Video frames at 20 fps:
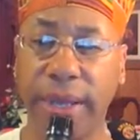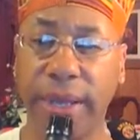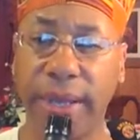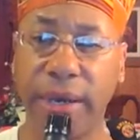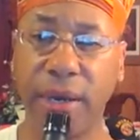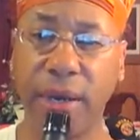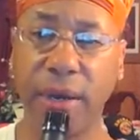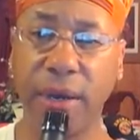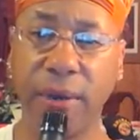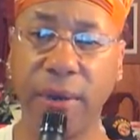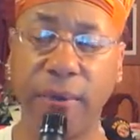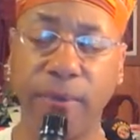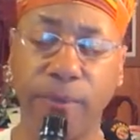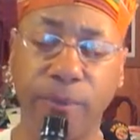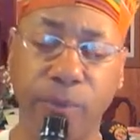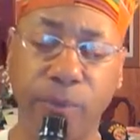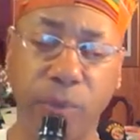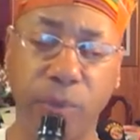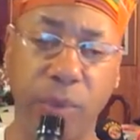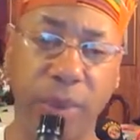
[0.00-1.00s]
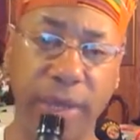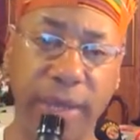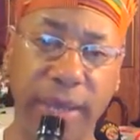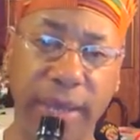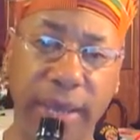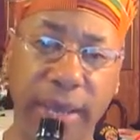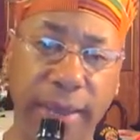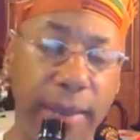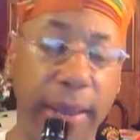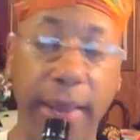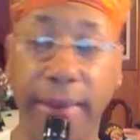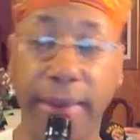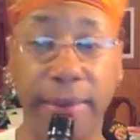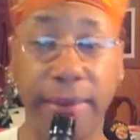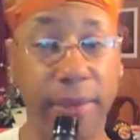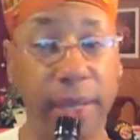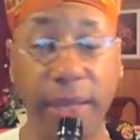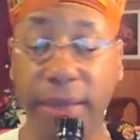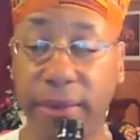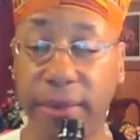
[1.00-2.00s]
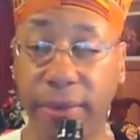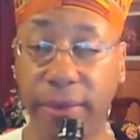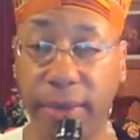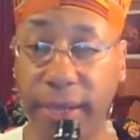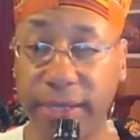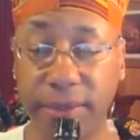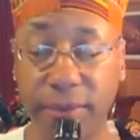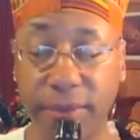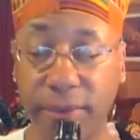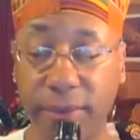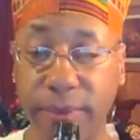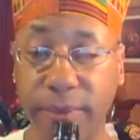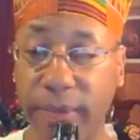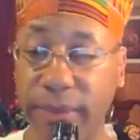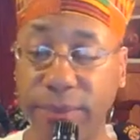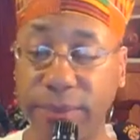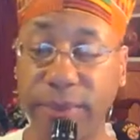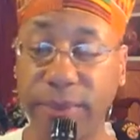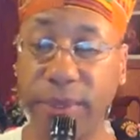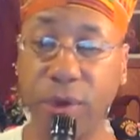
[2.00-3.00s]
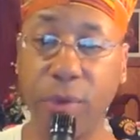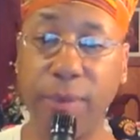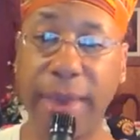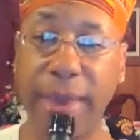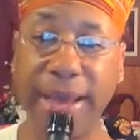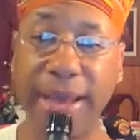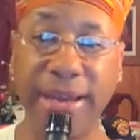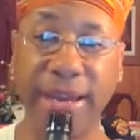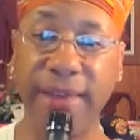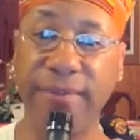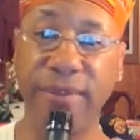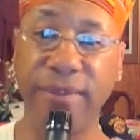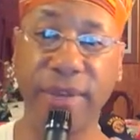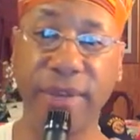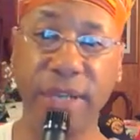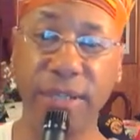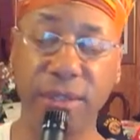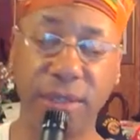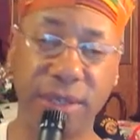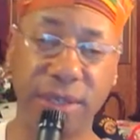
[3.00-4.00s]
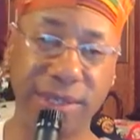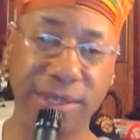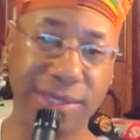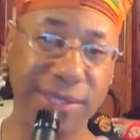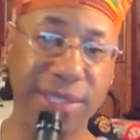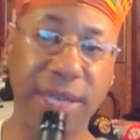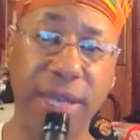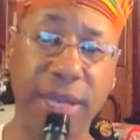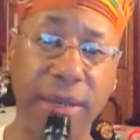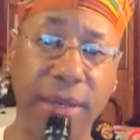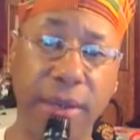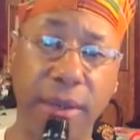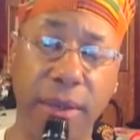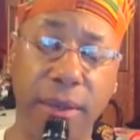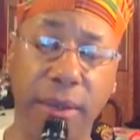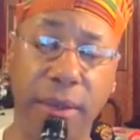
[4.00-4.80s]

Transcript: And, as we know by definition, consent